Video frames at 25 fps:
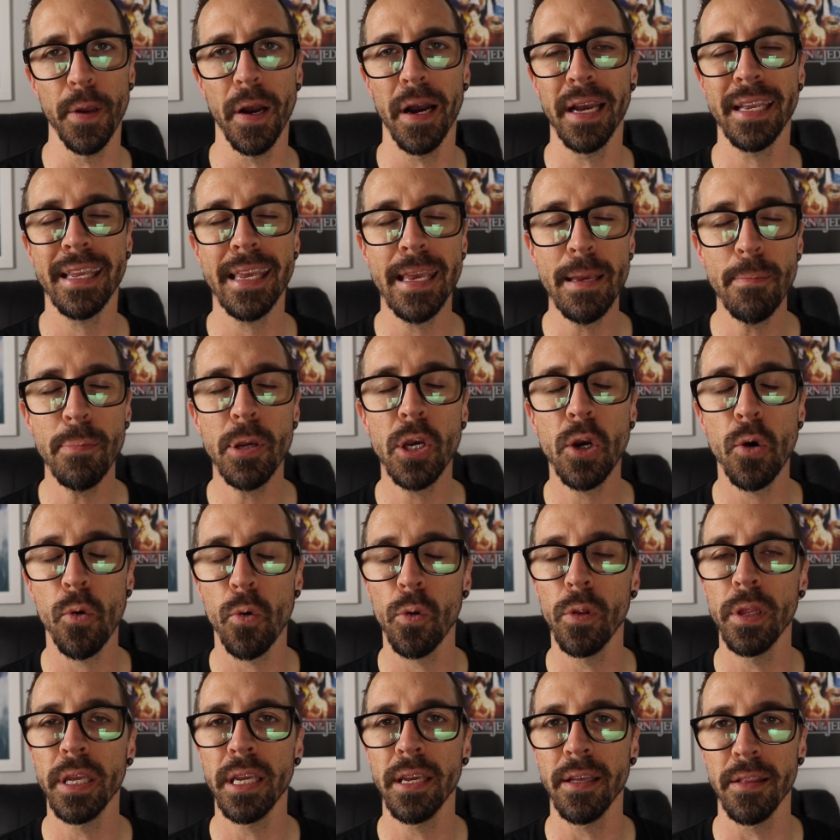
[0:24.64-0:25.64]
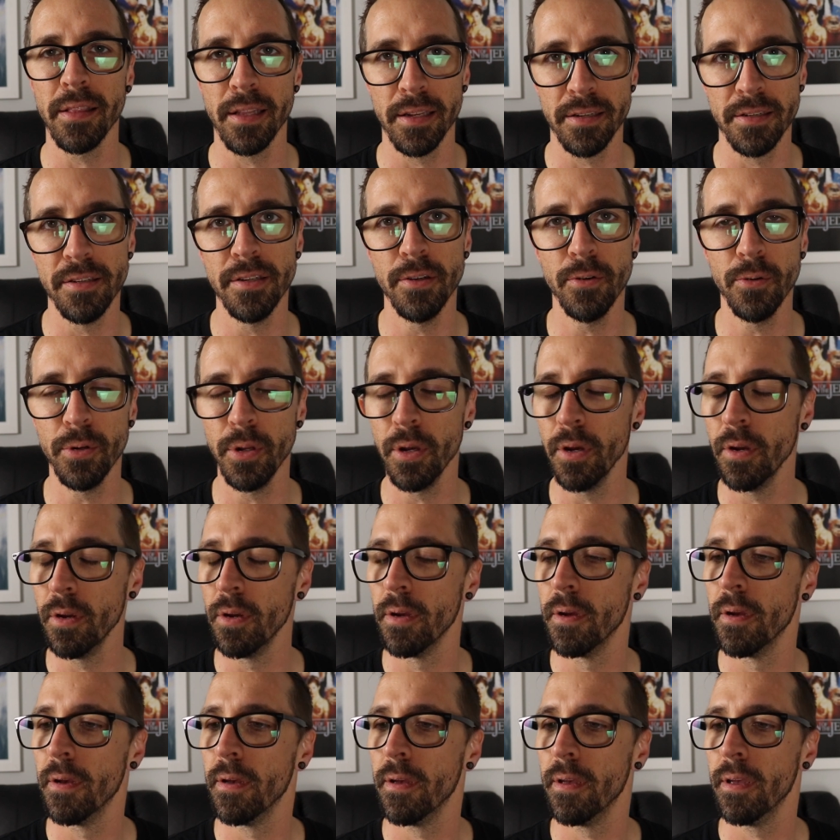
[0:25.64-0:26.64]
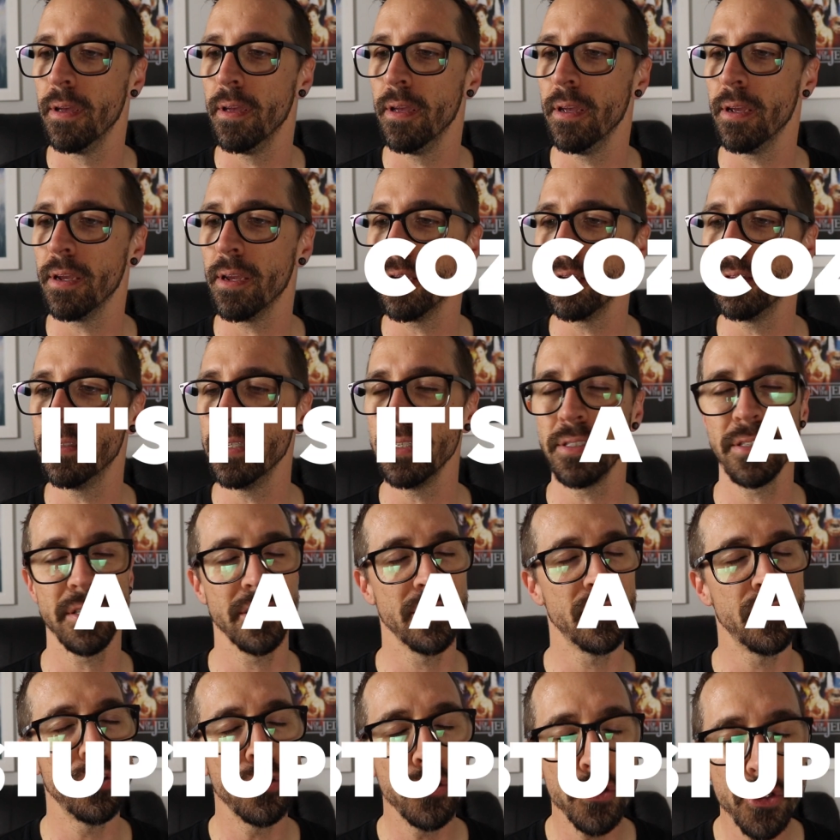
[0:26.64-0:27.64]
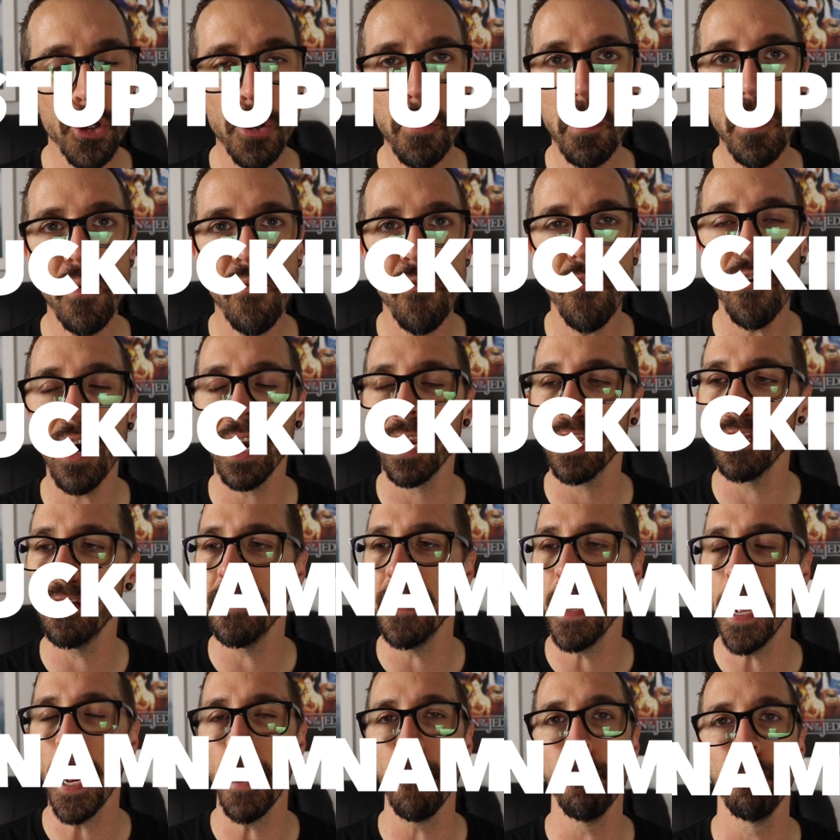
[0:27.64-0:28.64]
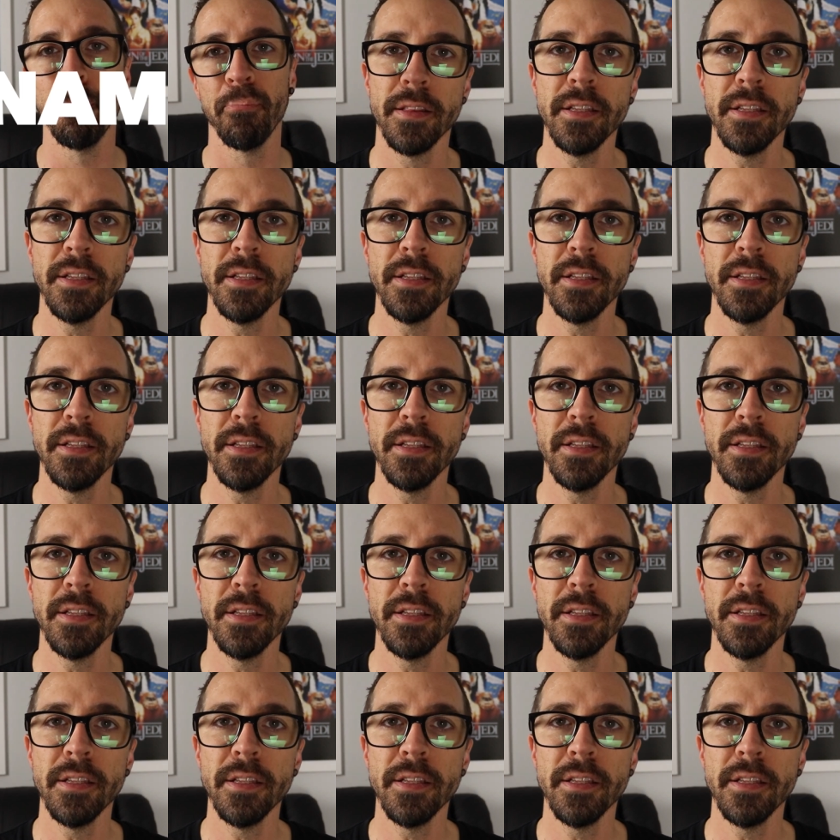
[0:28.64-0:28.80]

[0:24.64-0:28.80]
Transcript: I keep calling it the dildo because it's a stupid fucking name.